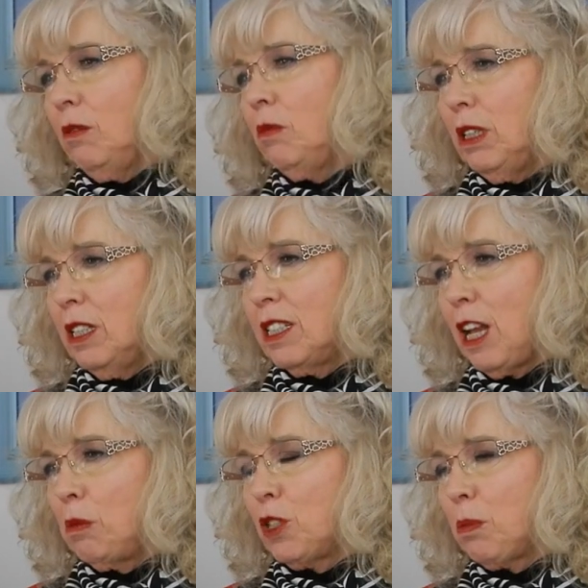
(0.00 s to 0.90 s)
an
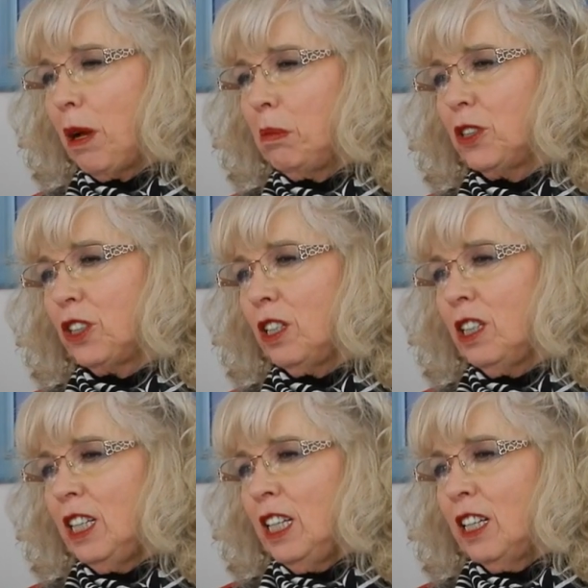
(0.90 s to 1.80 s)
established
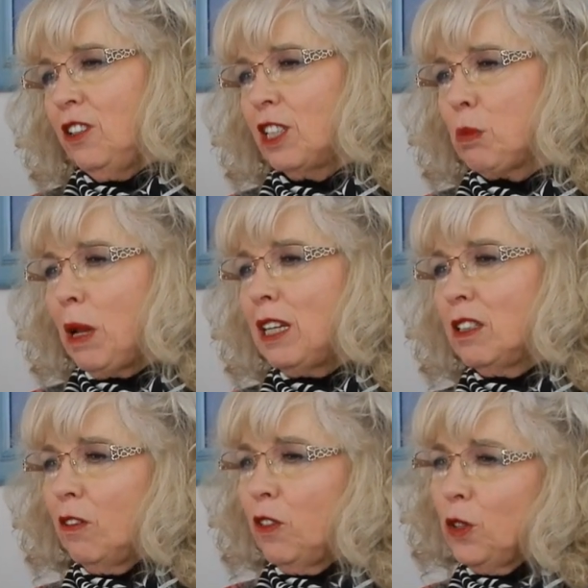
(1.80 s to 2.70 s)
publisher. Can you explain
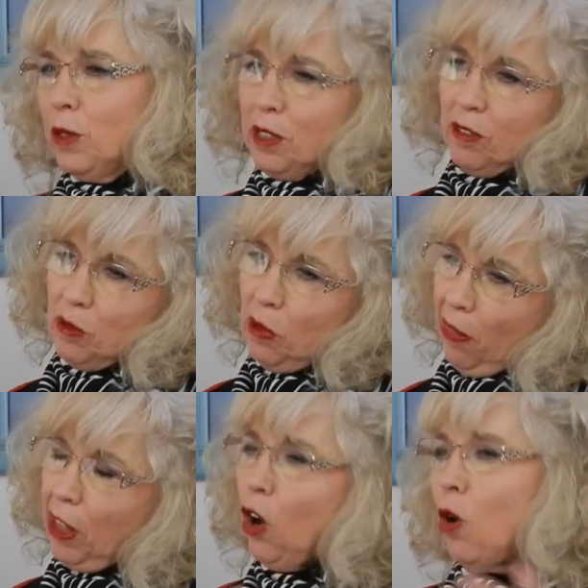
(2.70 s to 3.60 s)
to the viewers
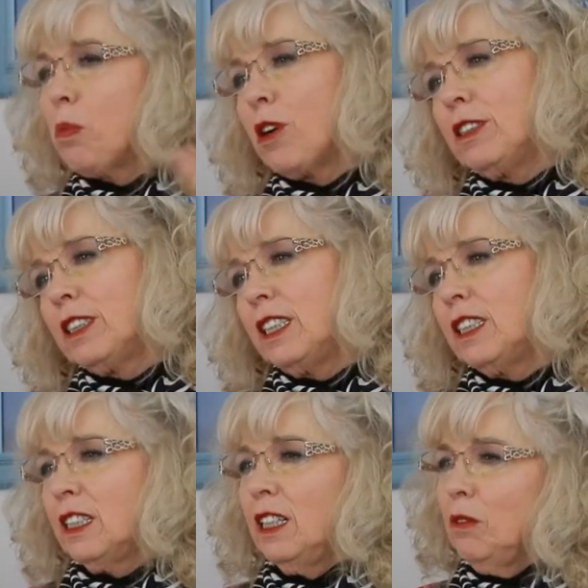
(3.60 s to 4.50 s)
like that whole
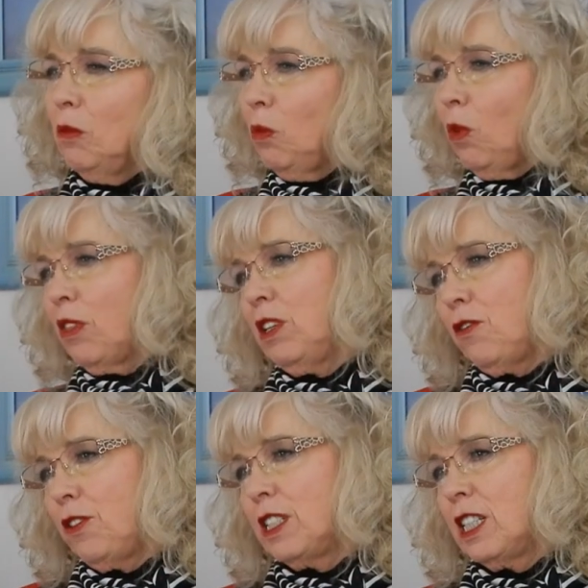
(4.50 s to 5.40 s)
process and what the
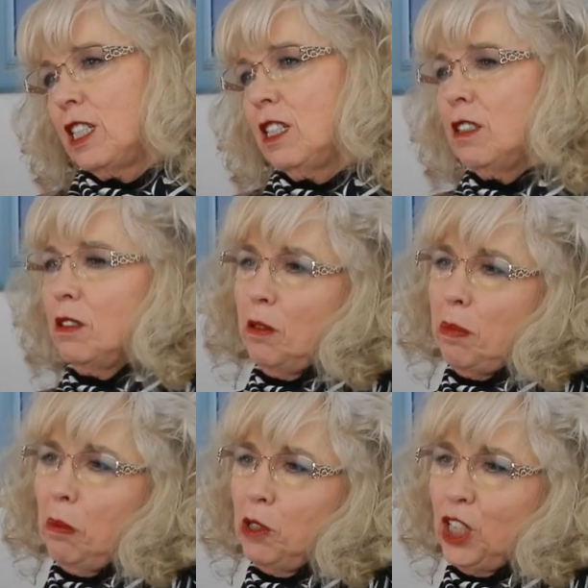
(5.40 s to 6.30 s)
difference is at the
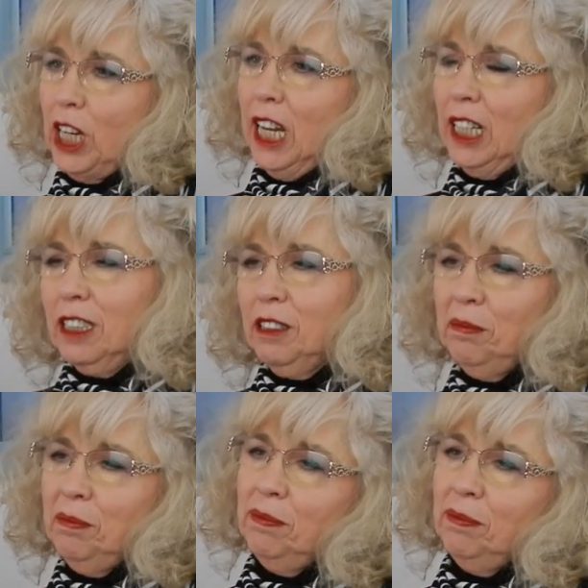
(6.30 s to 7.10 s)
publishing end?